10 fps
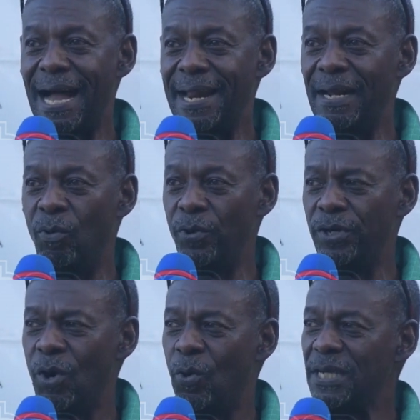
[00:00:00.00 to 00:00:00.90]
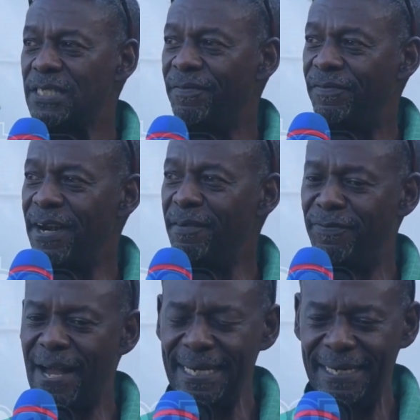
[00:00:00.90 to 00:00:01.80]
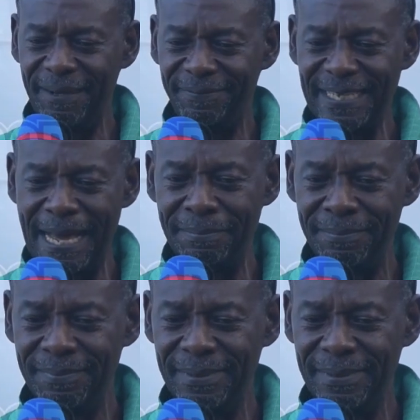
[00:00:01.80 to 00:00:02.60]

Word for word: Underwood, who was a very fine left-arm,